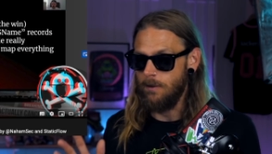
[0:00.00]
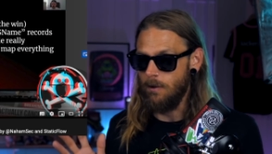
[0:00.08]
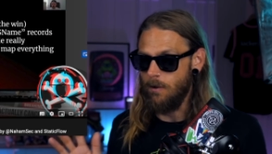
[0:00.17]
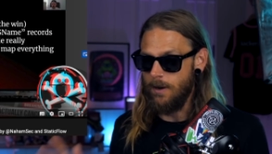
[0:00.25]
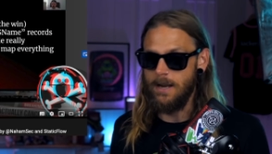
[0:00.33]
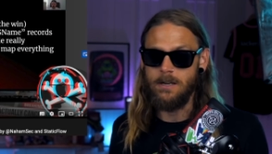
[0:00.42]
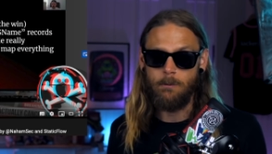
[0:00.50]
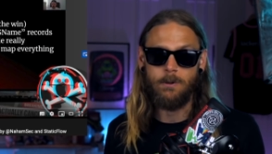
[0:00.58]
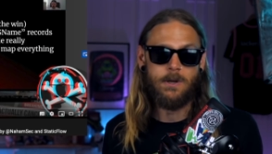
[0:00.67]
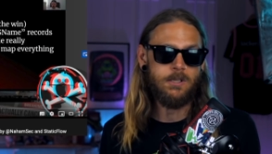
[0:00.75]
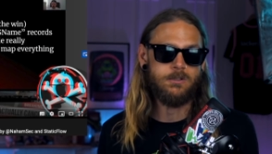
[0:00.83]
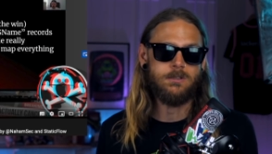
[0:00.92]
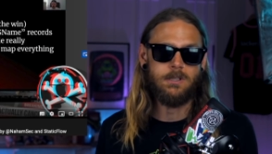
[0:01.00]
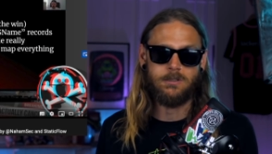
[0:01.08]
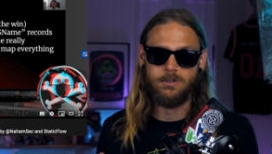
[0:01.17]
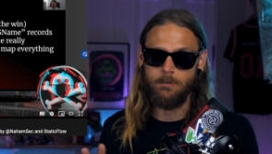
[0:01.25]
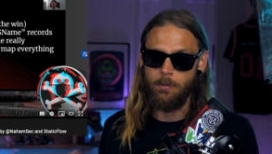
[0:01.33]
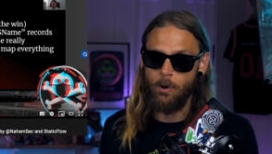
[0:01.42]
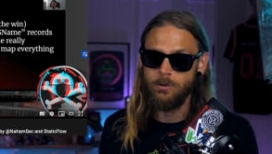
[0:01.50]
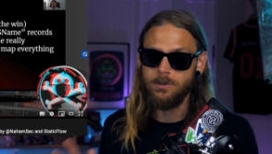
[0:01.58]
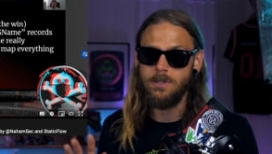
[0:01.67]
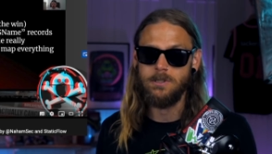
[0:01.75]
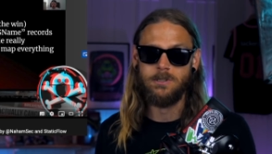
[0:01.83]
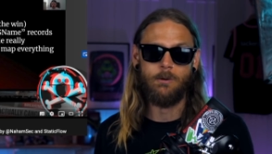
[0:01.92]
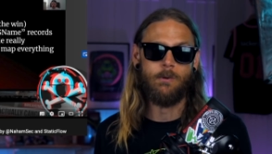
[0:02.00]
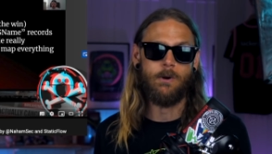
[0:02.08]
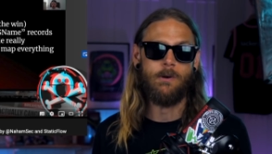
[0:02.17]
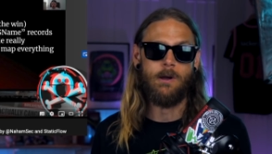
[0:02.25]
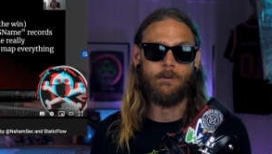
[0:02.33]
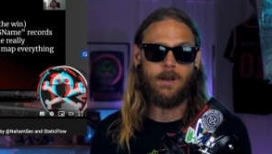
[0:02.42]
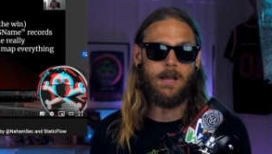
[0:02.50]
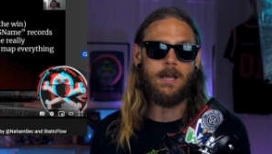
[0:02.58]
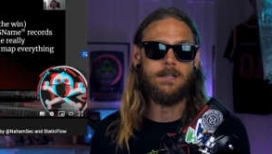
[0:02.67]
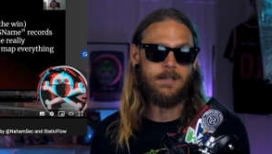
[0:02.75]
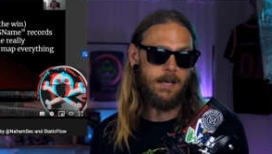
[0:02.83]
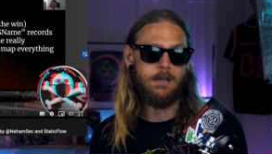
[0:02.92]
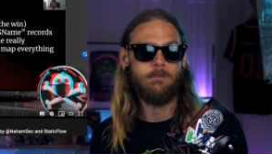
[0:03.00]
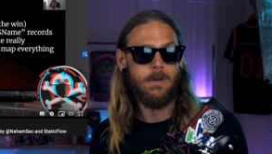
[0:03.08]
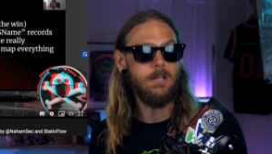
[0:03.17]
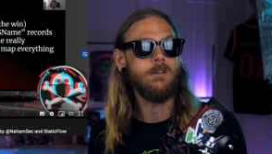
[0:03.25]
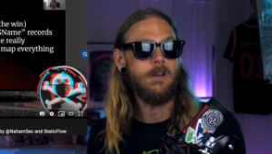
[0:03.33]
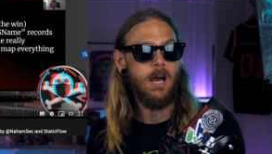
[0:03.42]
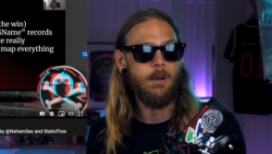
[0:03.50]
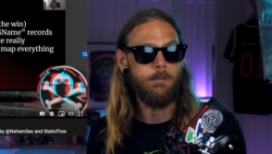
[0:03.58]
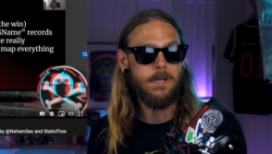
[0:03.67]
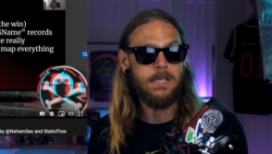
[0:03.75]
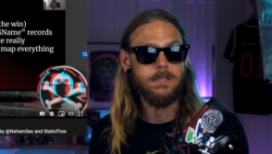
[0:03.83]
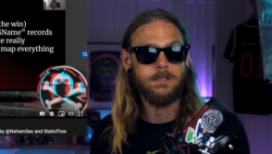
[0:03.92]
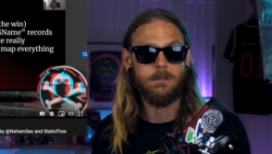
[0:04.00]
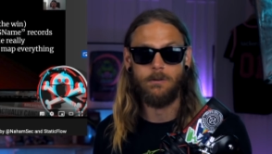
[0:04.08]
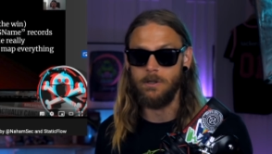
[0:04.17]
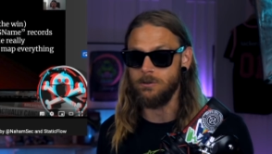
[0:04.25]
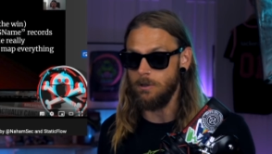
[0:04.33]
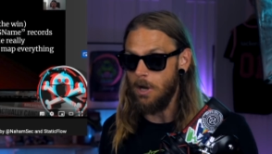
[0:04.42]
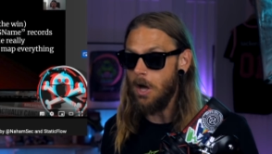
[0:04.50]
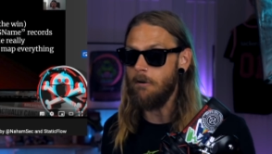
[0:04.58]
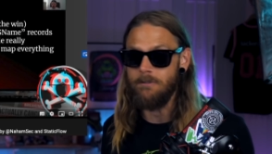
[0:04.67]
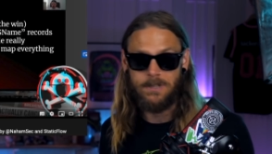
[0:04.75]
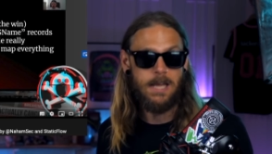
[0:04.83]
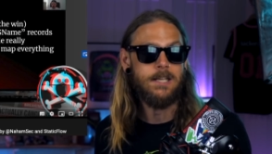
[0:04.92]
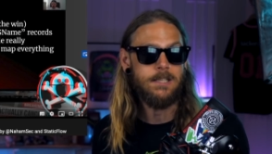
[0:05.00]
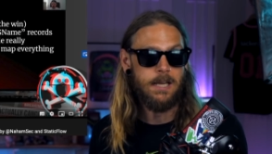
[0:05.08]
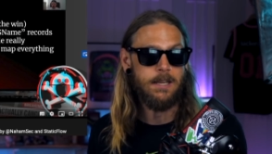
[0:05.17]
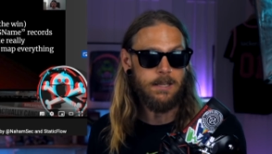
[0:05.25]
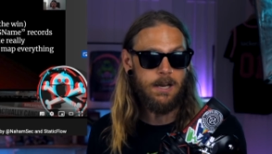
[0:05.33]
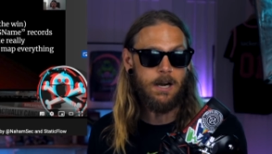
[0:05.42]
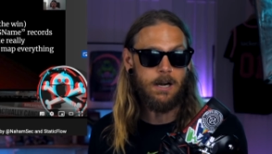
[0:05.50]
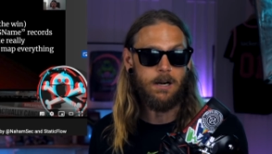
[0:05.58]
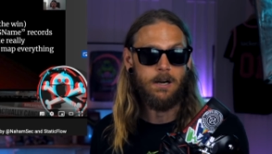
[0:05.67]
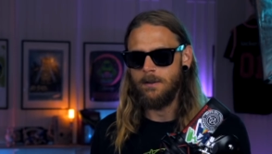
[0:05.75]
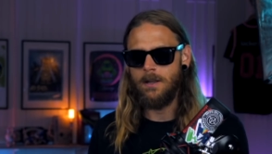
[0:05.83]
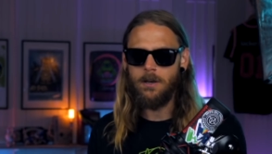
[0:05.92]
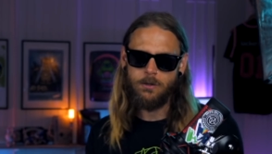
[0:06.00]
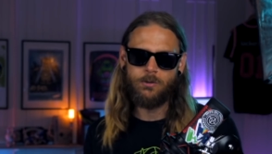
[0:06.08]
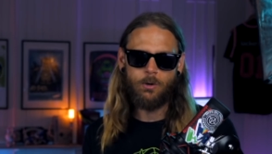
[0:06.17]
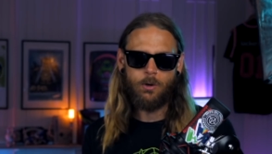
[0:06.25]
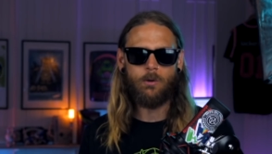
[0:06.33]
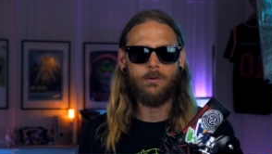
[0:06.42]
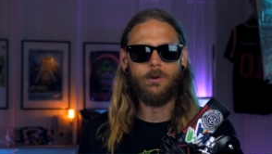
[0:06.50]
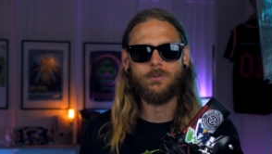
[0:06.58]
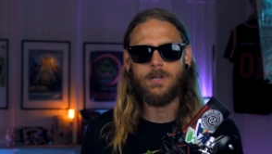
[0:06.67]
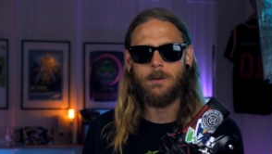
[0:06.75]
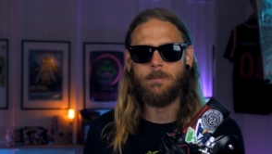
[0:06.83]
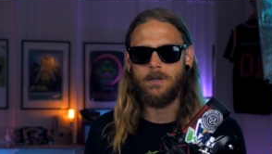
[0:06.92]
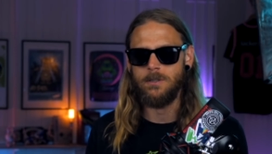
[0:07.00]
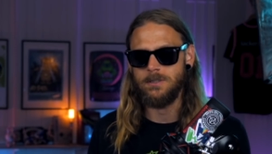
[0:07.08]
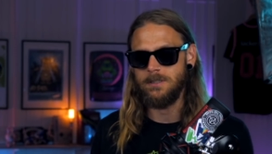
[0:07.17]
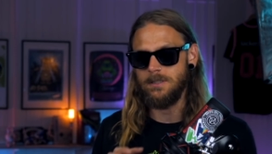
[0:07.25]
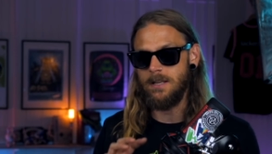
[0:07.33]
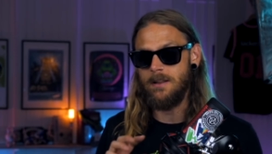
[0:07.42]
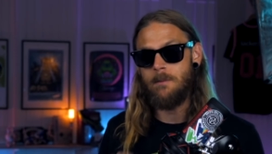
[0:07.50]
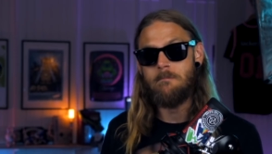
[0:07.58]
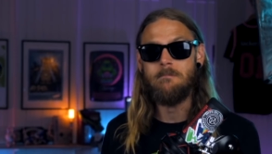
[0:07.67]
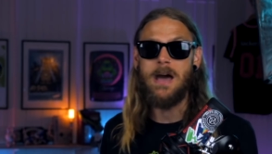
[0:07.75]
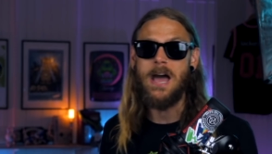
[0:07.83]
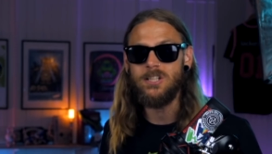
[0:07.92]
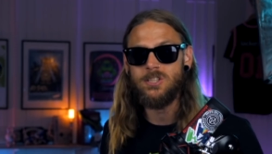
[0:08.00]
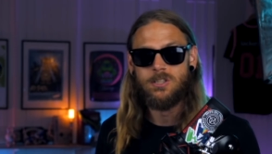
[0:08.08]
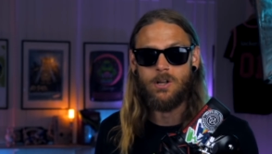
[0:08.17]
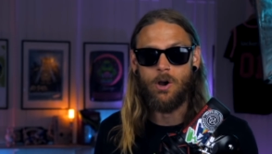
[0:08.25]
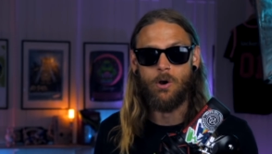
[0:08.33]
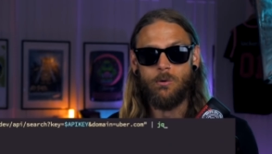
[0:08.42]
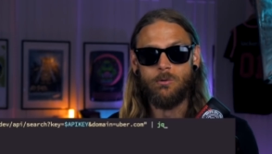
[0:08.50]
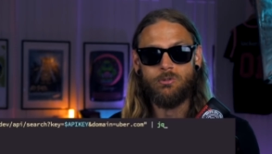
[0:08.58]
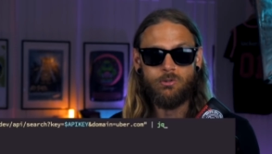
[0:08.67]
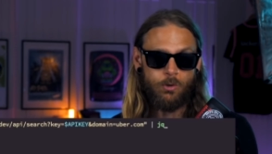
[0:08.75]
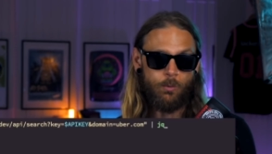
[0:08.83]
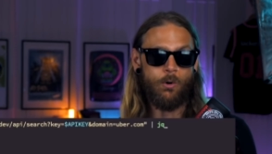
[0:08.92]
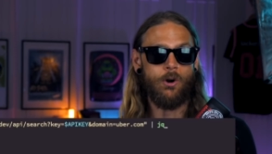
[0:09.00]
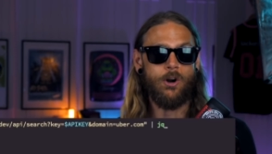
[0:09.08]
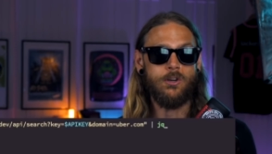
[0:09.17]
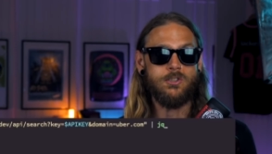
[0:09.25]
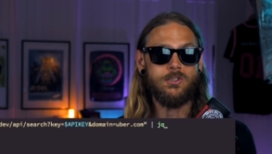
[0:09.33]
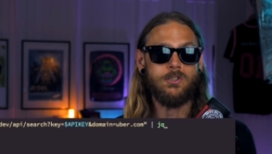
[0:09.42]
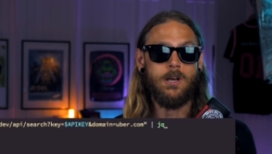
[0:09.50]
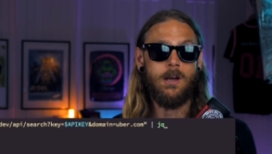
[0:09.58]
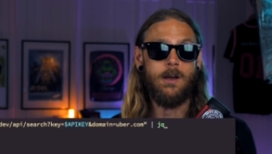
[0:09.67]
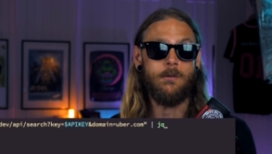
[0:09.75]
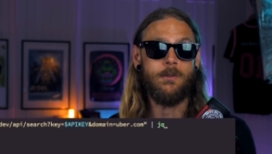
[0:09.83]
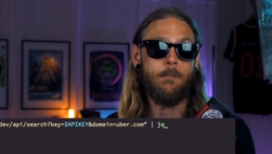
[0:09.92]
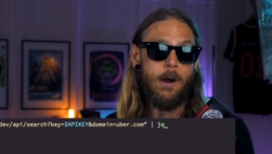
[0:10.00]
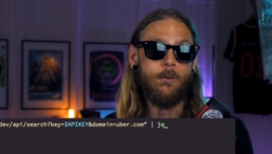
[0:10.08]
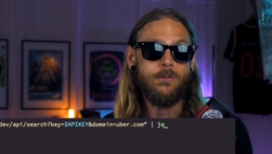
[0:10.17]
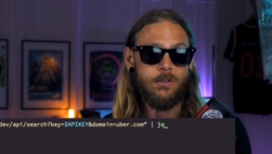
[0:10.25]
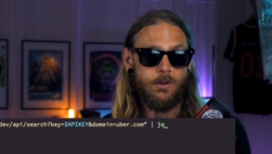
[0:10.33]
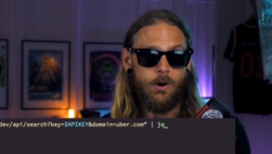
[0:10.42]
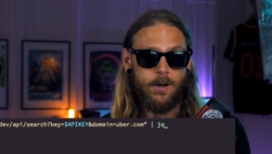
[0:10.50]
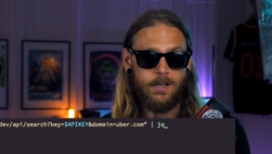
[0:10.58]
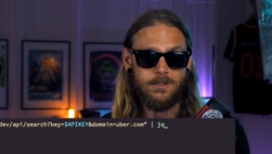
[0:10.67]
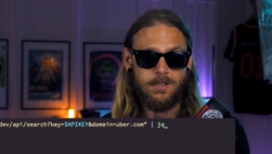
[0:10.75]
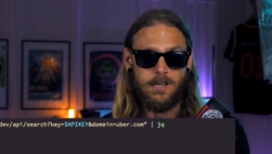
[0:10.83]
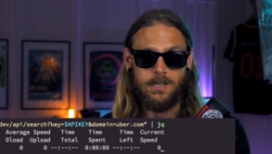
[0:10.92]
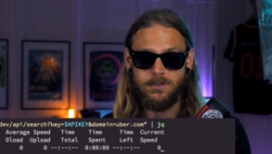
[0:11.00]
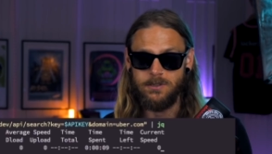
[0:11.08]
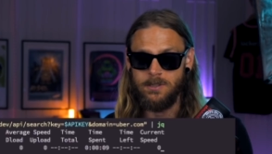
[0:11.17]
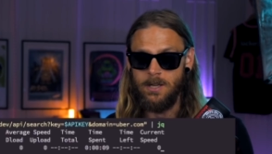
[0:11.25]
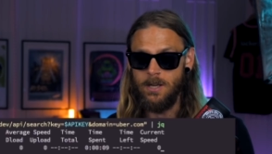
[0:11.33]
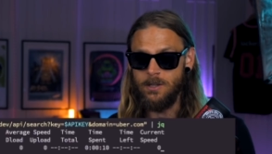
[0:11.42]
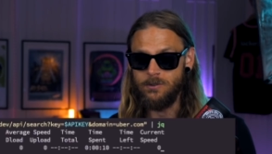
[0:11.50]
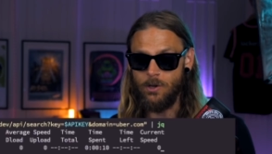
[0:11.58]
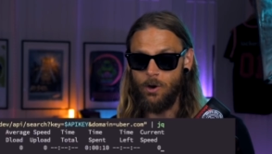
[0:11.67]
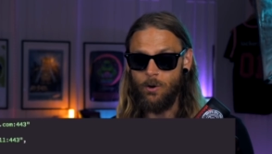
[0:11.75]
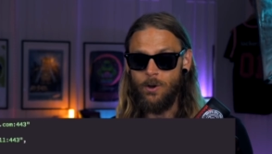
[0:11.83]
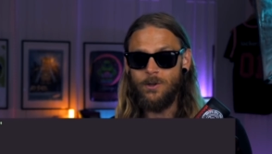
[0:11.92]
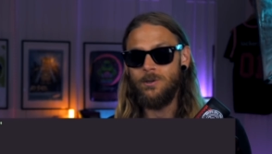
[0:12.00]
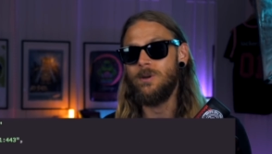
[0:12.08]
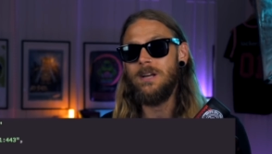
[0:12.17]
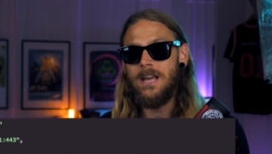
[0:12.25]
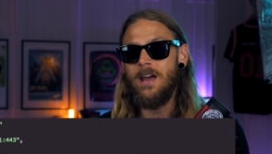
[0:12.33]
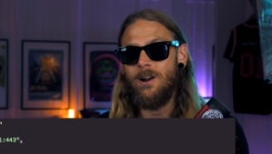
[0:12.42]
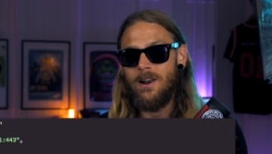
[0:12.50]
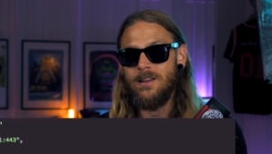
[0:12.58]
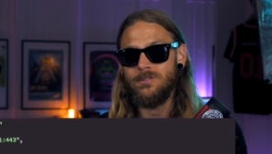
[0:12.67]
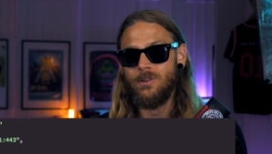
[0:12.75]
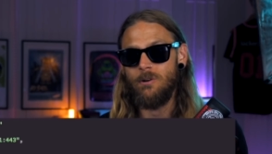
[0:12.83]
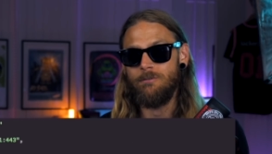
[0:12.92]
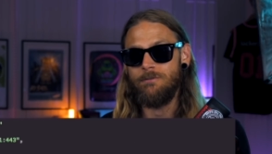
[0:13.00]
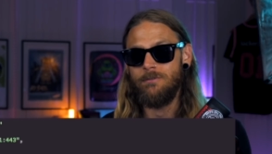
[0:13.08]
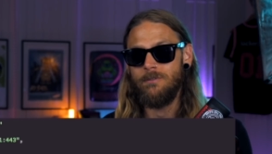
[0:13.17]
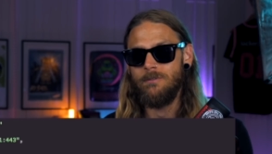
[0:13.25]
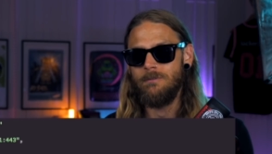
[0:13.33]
on AWS is supposedly somewhere around 88 million IPs, so there's a lot of data in there. Then they took all those IP addresses and they matched those towards uh, the bounty targets list. So you can get a list of